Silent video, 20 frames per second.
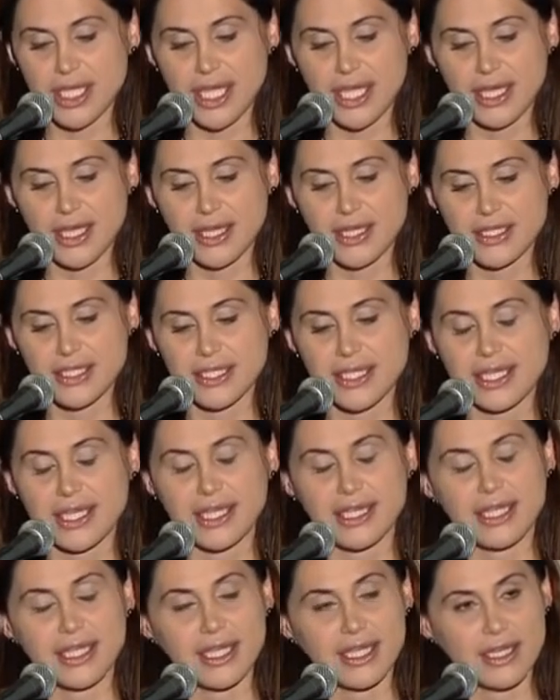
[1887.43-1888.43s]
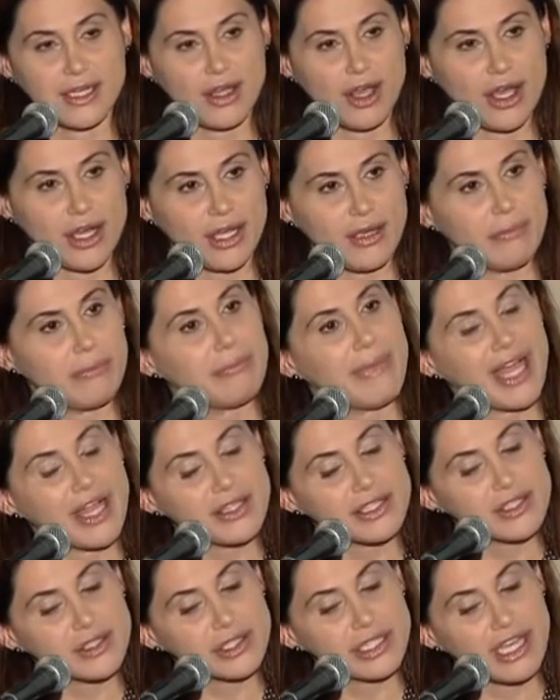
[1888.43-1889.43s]
and it can, on a
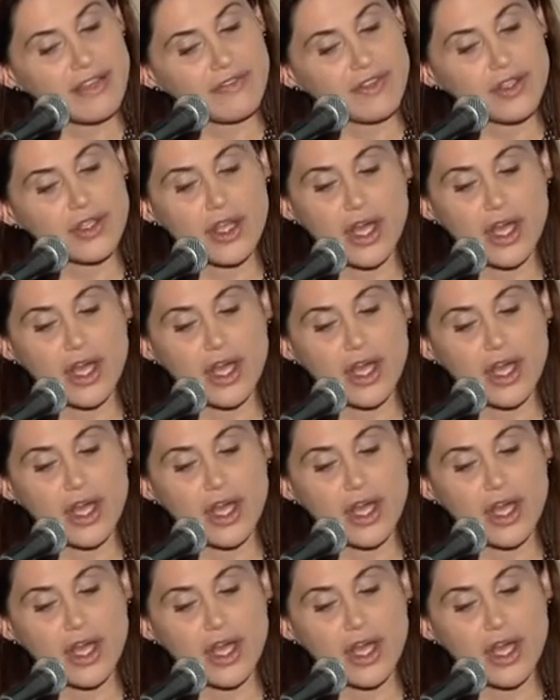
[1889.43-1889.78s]
milder level,